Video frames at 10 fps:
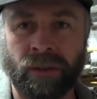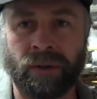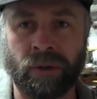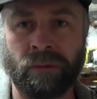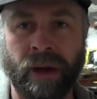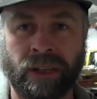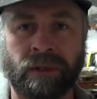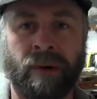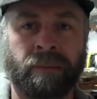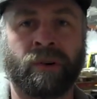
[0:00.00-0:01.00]
to make
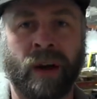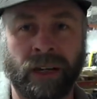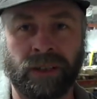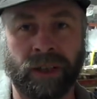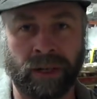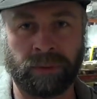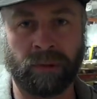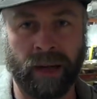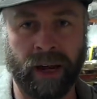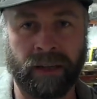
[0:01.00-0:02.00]
some upgrades to this
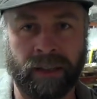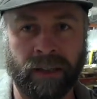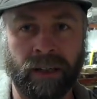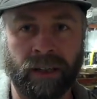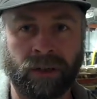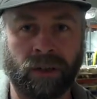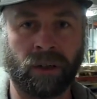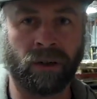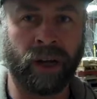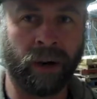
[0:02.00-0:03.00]
plant.
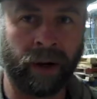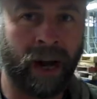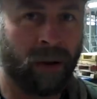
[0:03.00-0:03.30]
So here we